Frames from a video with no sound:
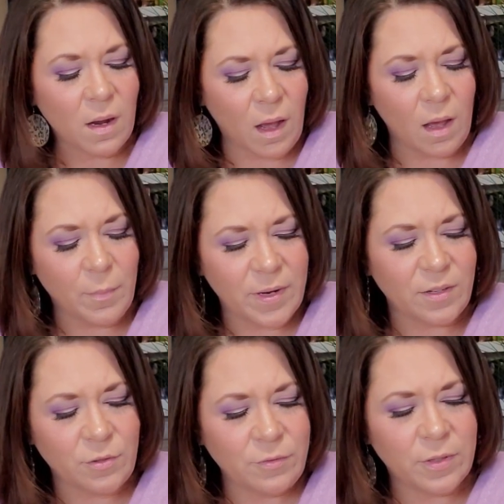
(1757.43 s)
But I
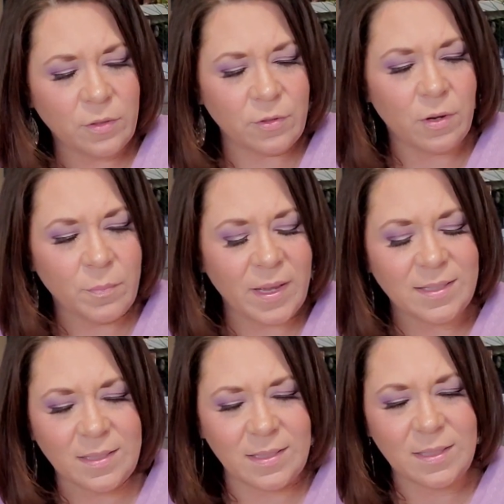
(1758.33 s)
do feel strong
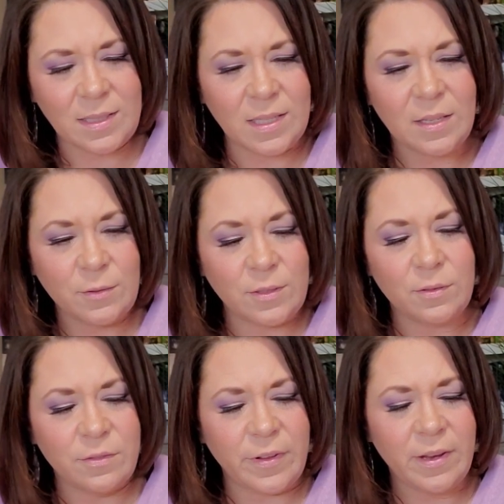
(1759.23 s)
Pisces and Leo. So
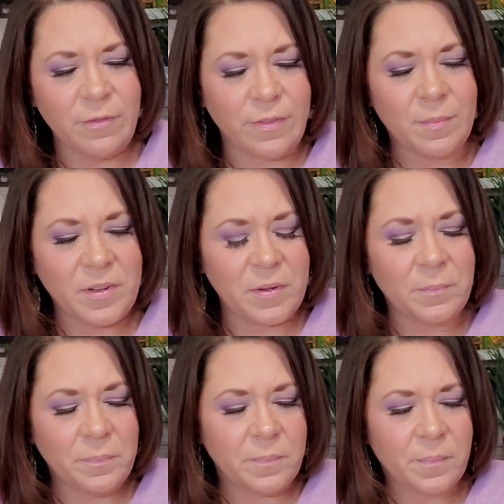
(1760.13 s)
Divine Feminine.